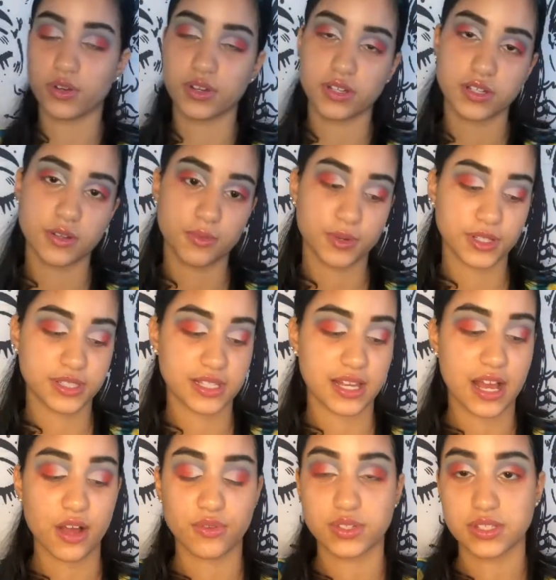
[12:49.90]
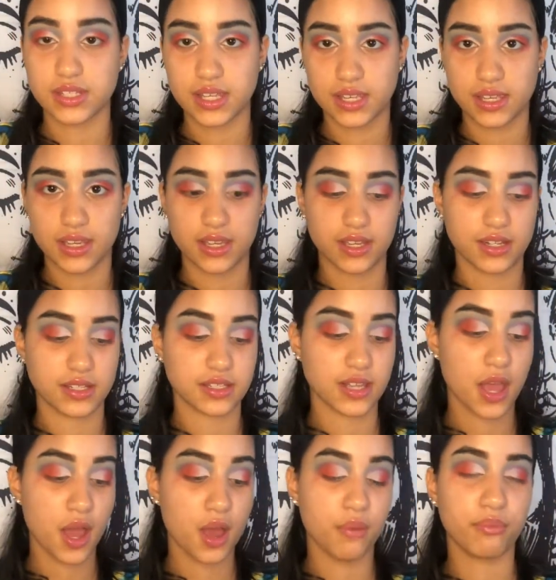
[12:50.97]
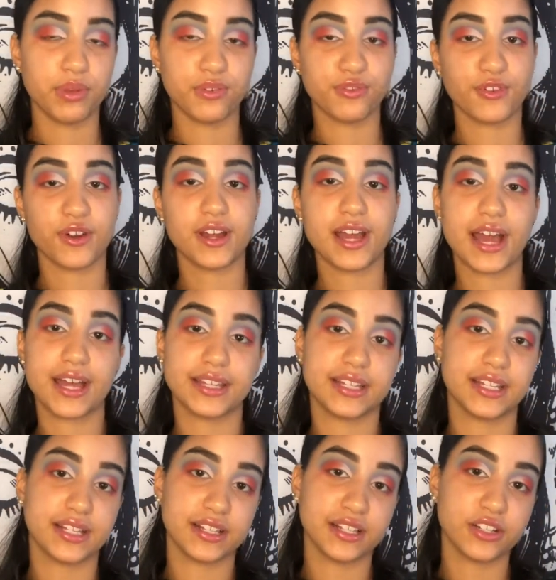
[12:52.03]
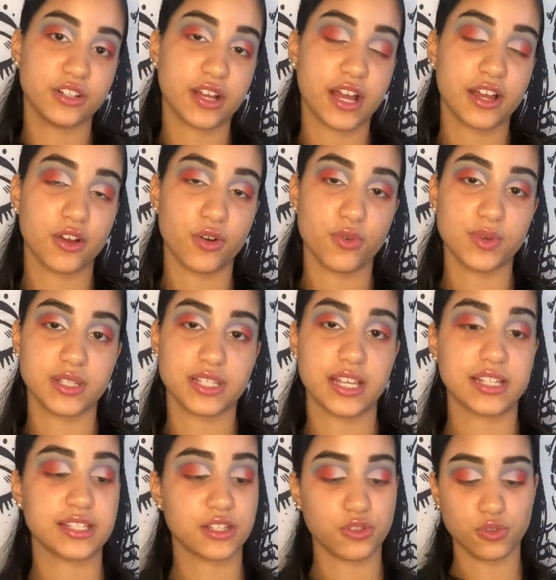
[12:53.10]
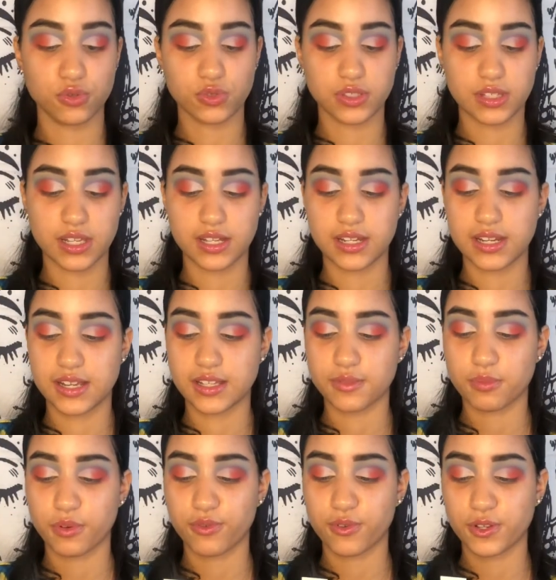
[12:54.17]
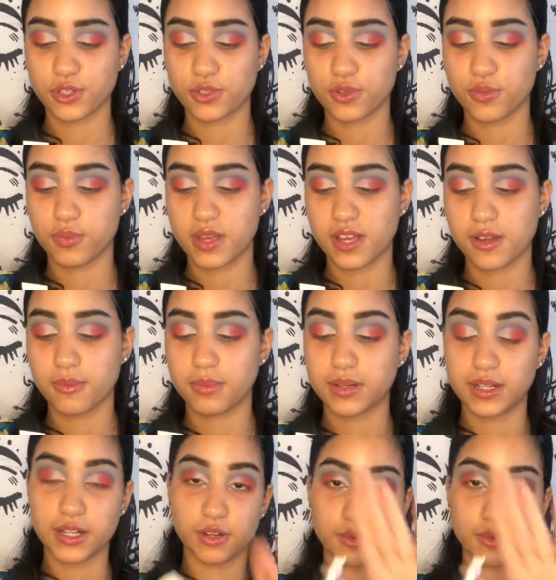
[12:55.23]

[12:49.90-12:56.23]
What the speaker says: good it was, and how sticky it is. Before I add the glitter, I always like to use the NYX Professional Makeup Glitter